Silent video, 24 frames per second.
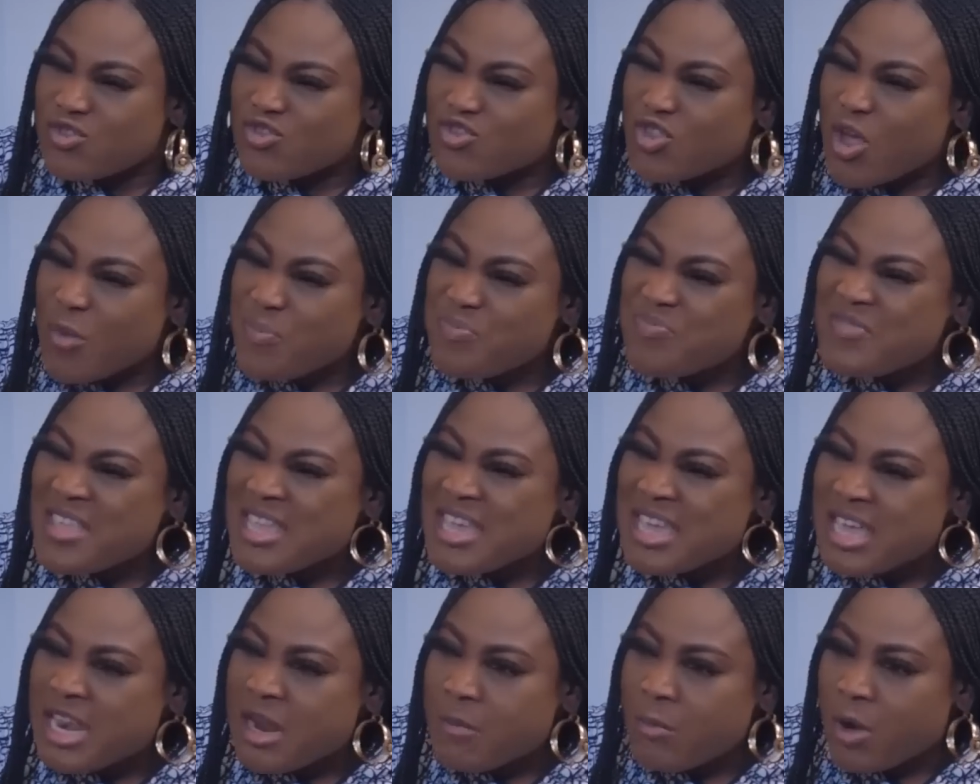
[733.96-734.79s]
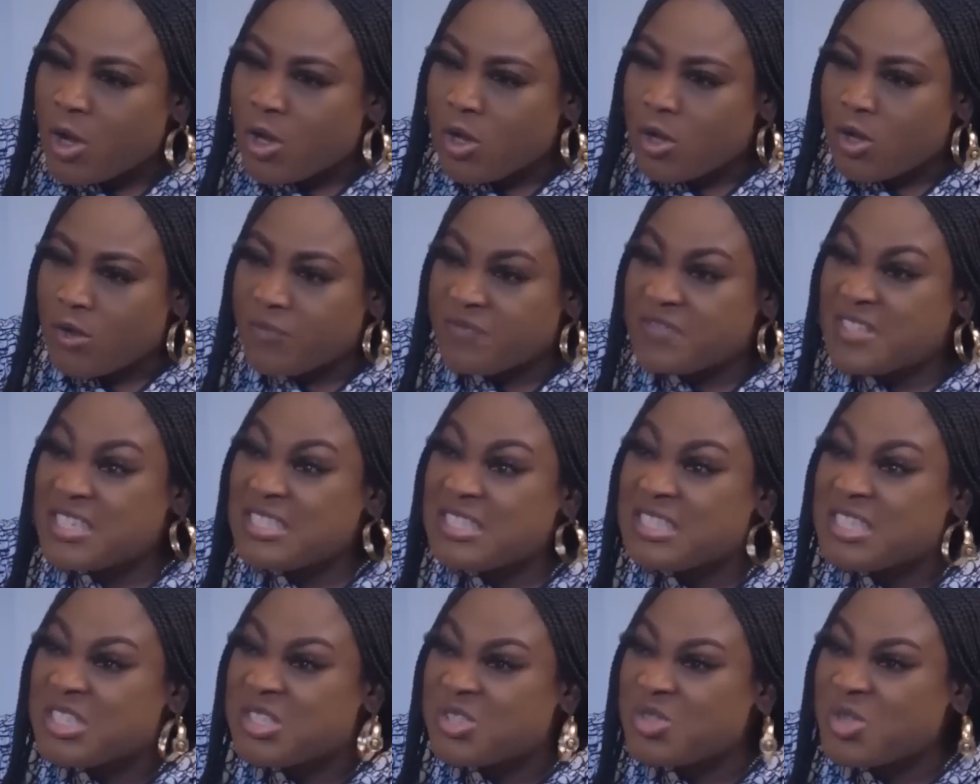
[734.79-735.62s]
Stop thinking about love.
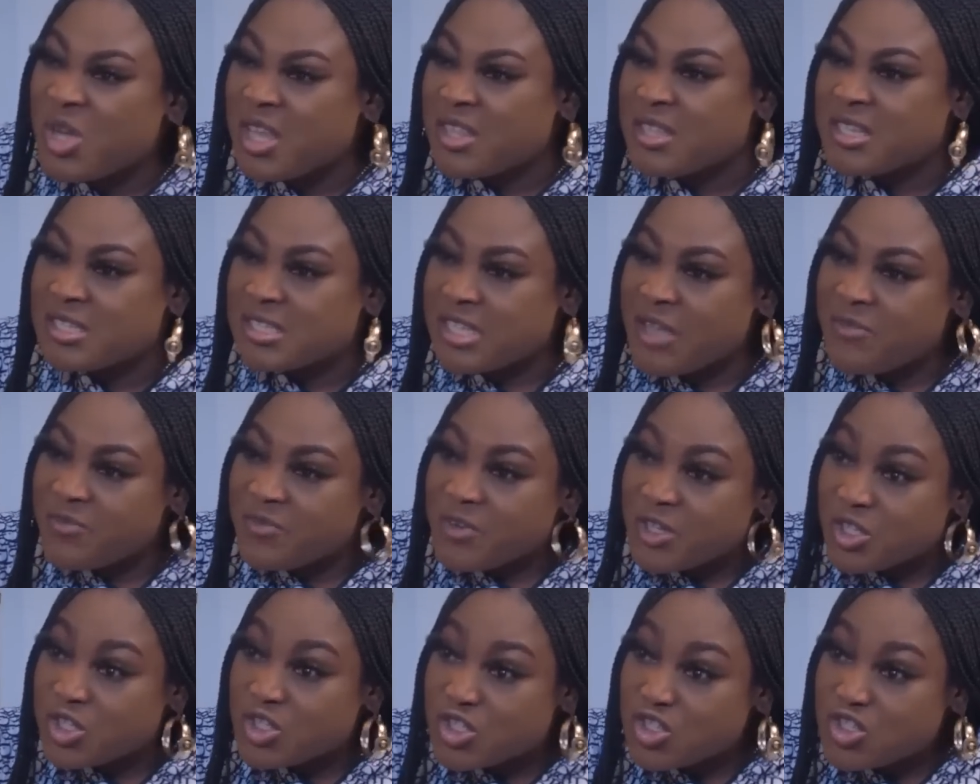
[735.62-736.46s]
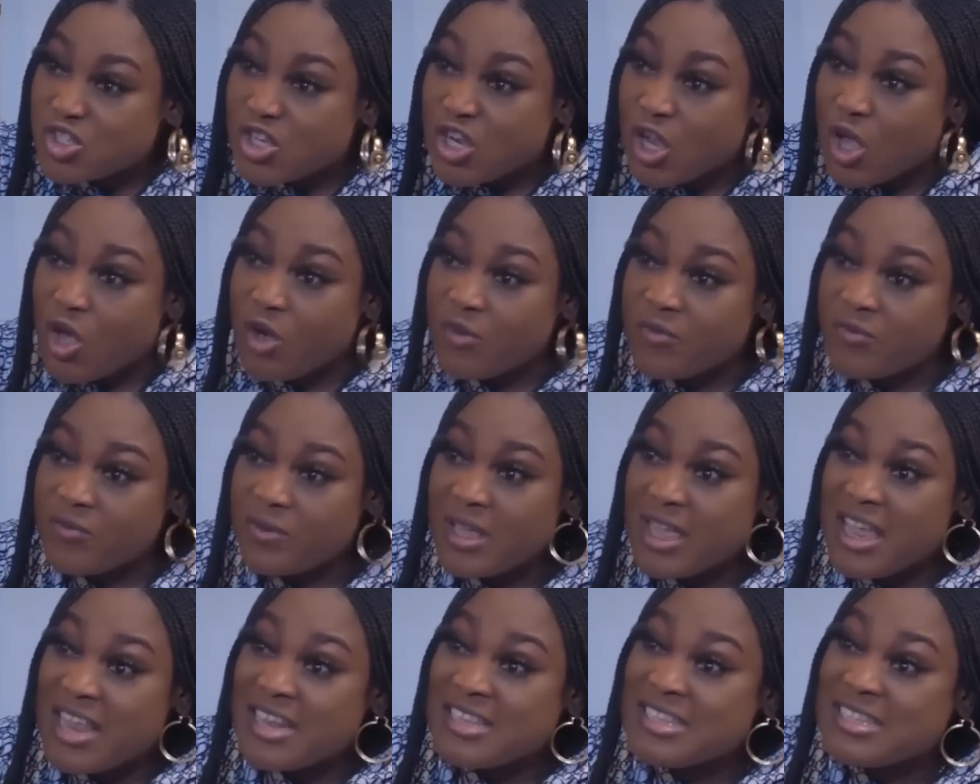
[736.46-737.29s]
This is not the time for you to love.
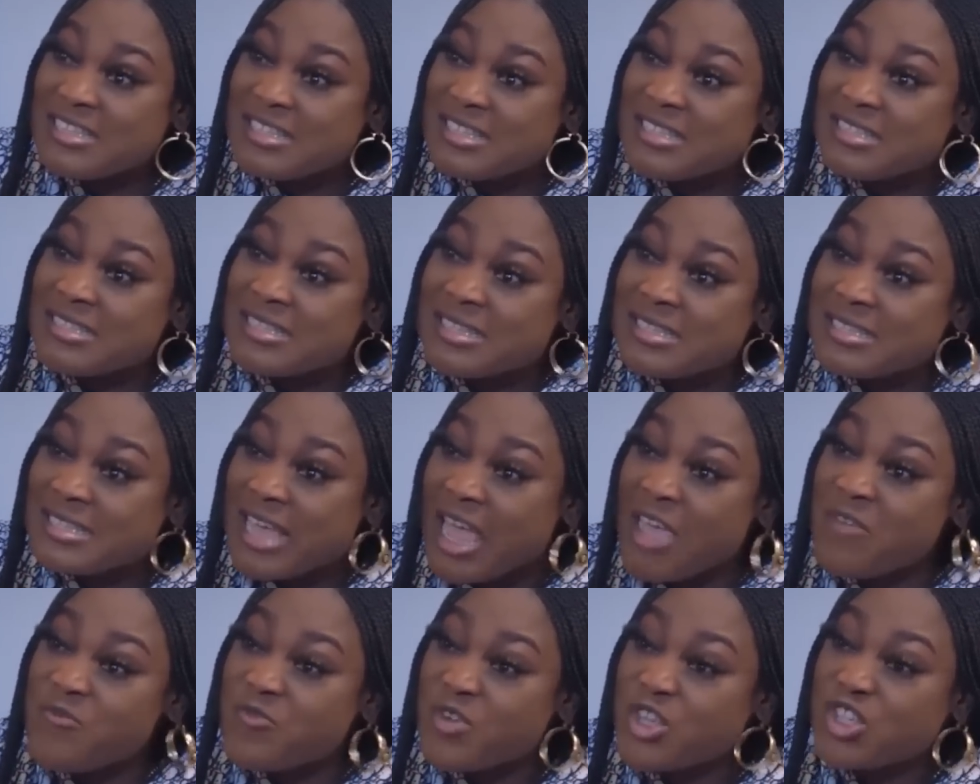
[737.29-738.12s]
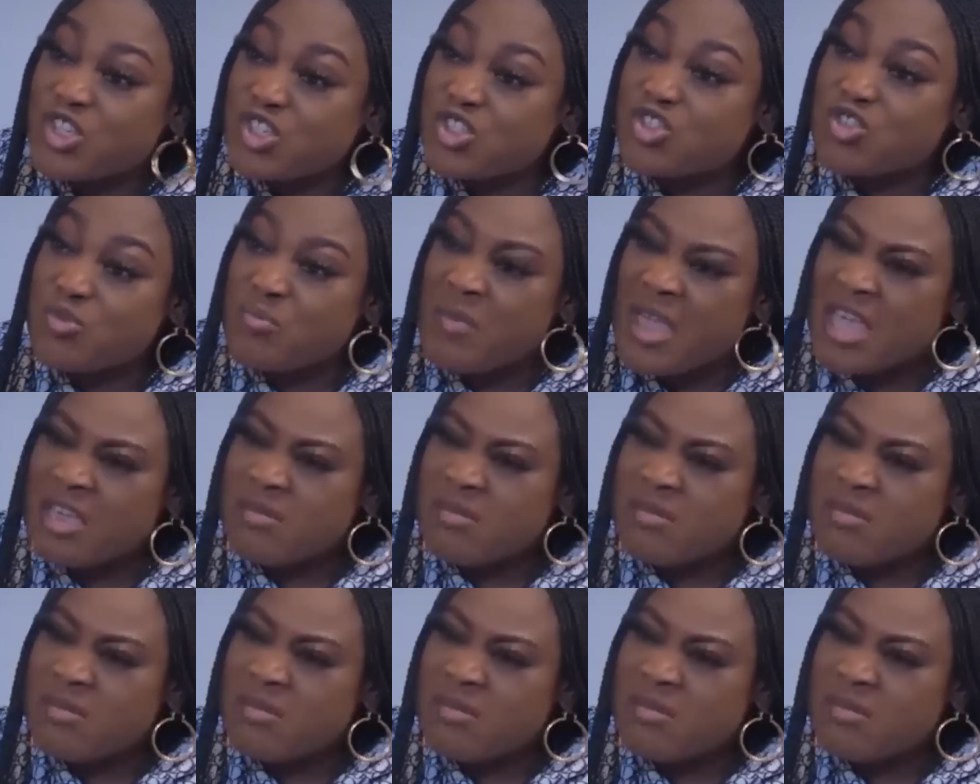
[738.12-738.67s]
This is the time for you to